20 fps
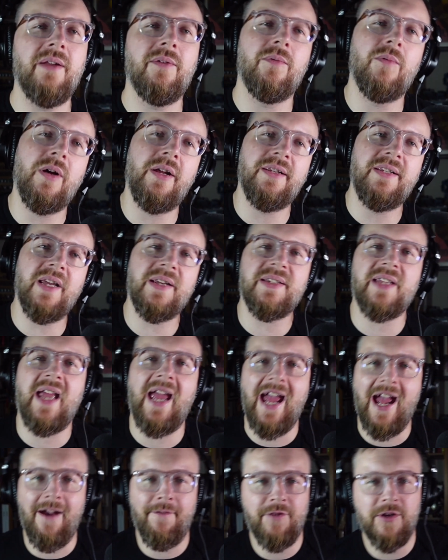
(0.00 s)
well, it doesn't
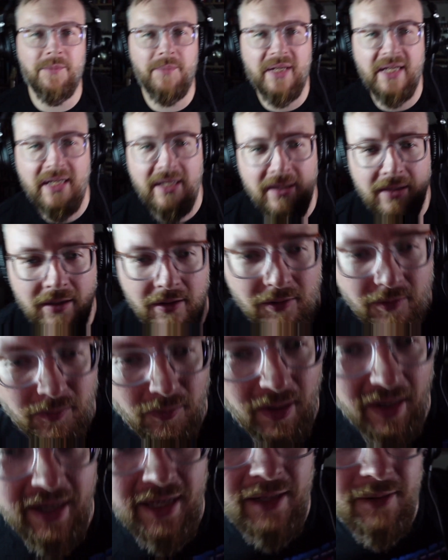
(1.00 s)
have to be,
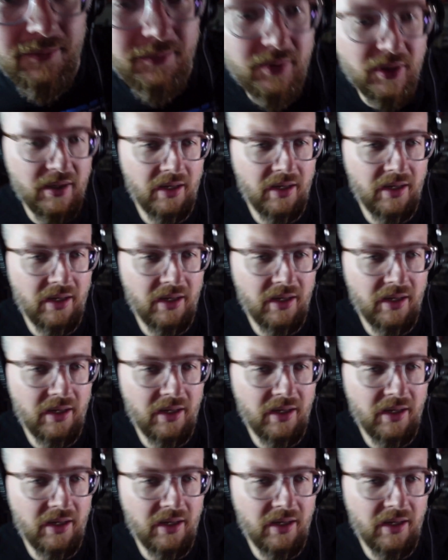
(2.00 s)
right, but